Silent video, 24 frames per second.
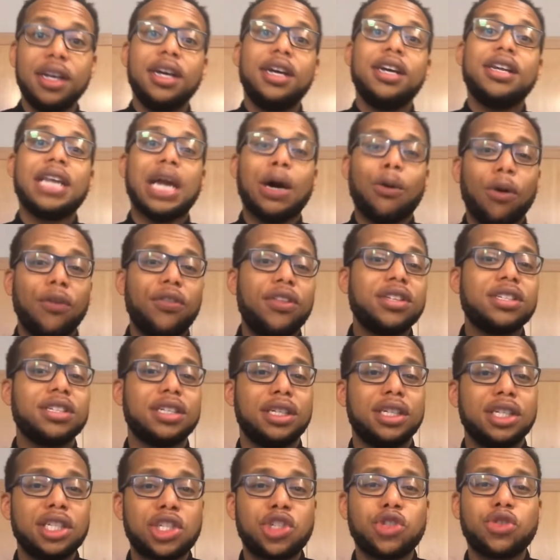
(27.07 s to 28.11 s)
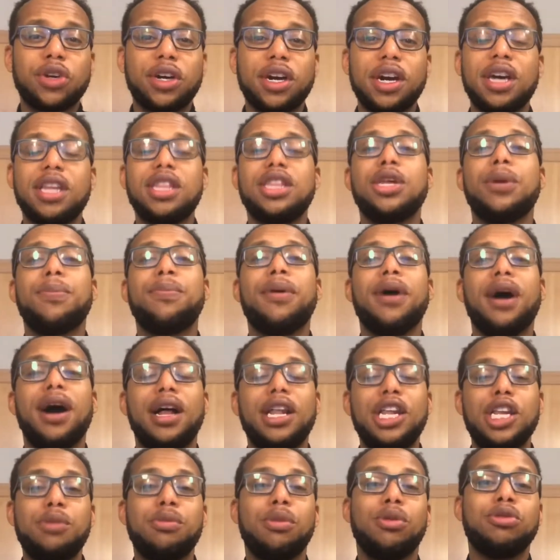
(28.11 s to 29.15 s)
Now with this entree, probably
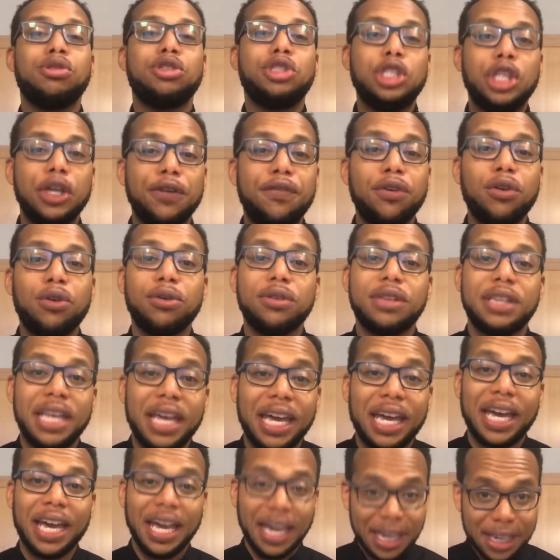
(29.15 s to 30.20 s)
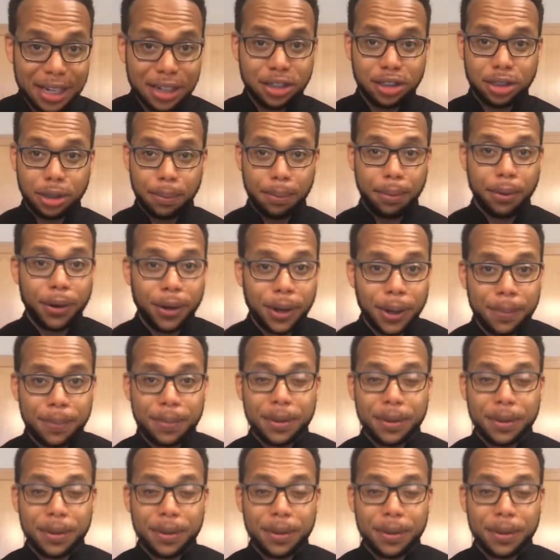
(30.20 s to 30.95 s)
the most difficult thing is the prep,